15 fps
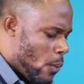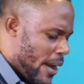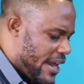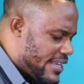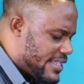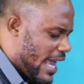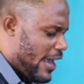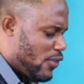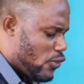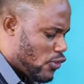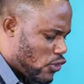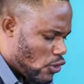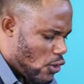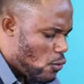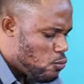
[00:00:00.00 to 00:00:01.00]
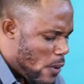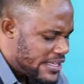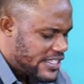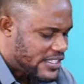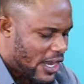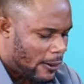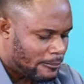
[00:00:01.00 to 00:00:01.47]
When they say through
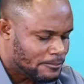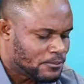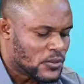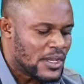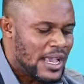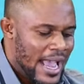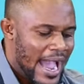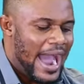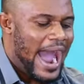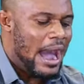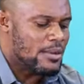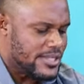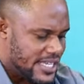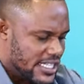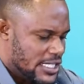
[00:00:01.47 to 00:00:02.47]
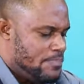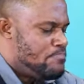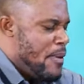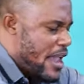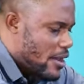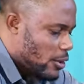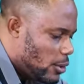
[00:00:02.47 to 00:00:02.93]
wisdom, a house
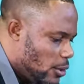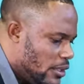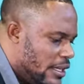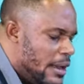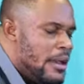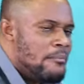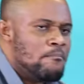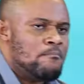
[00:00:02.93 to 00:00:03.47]
is built,